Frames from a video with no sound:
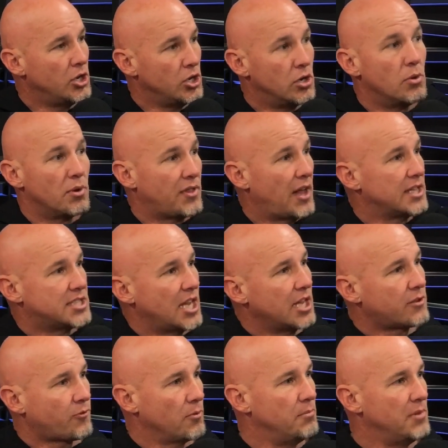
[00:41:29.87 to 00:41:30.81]
And you know what that
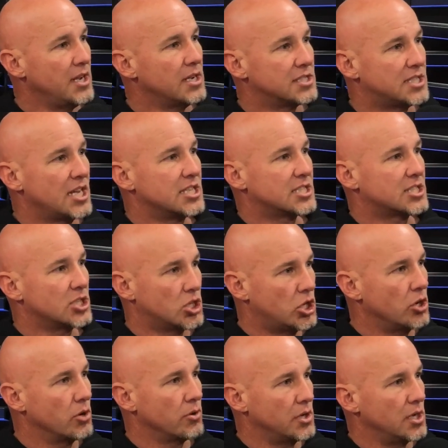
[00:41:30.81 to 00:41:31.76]
takes from me? It takes
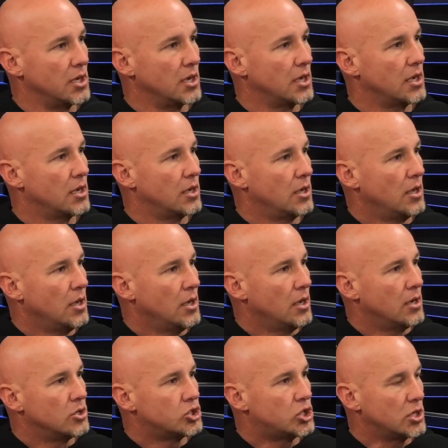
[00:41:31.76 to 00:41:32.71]
security.
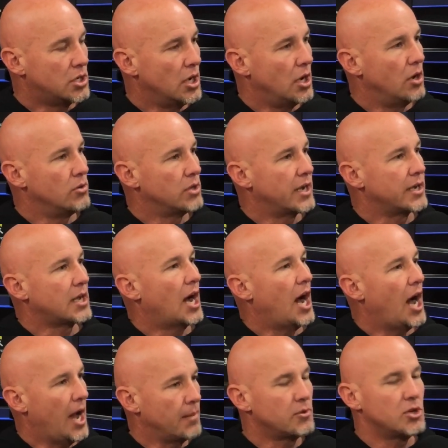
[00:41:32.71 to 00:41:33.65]
To go like,
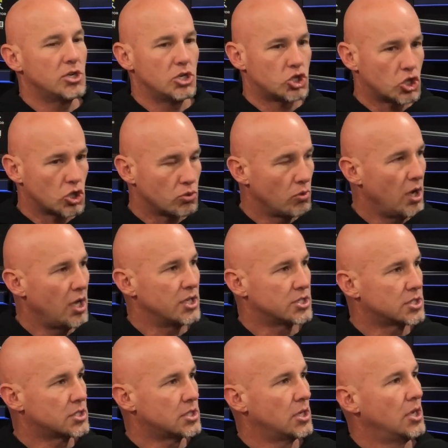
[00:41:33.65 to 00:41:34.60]
I'm going to
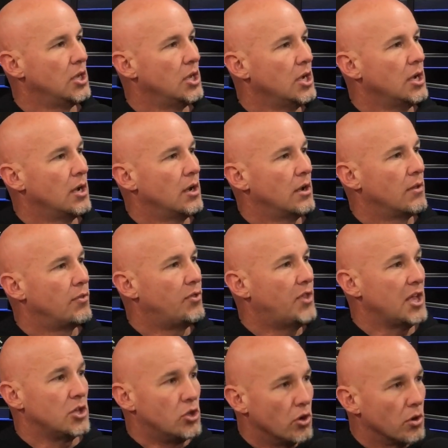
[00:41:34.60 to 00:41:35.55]
trust
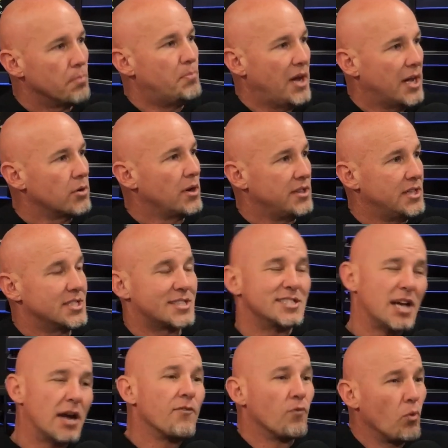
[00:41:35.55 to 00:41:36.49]
that you're better at this
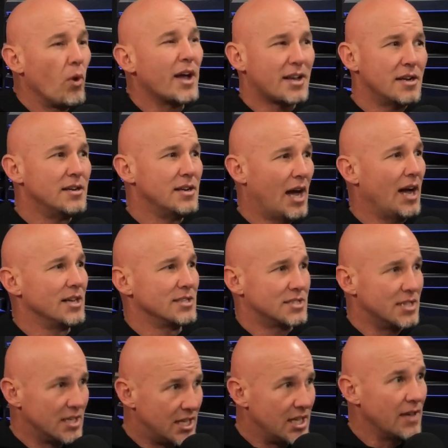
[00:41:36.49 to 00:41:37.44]
because I've recognized
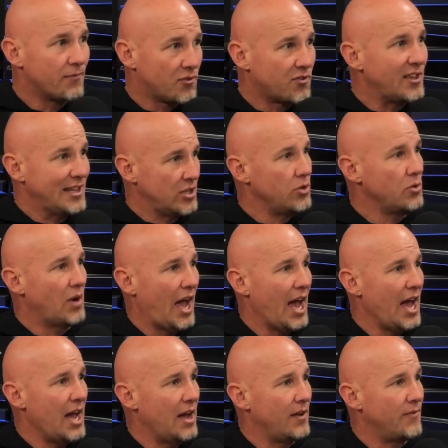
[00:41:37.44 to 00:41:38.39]
the gifts that you
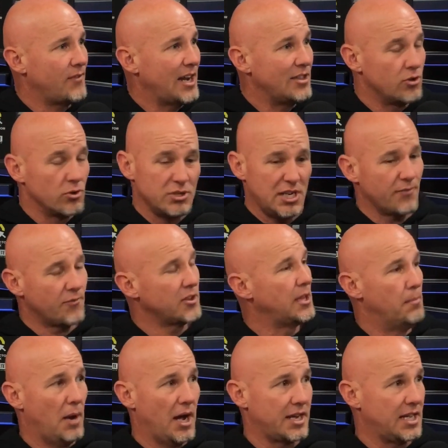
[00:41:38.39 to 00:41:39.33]
have and they're different
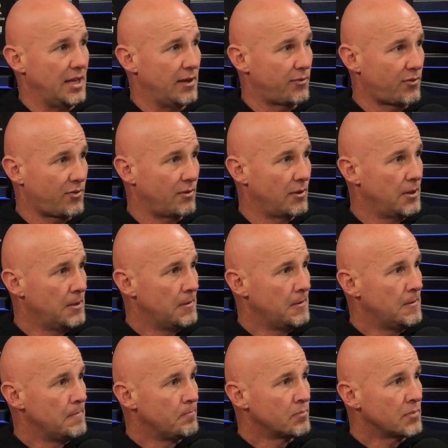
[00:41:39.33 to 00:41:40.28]
than my gifts. Yeah.
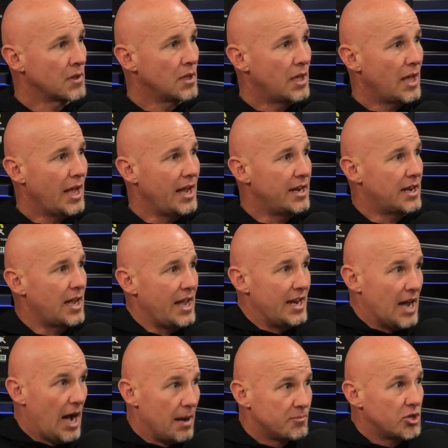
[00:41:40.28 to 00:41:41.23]
And
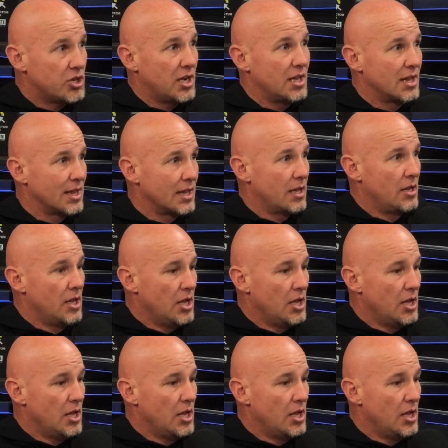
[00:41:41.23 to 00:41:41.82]
and I'm going to,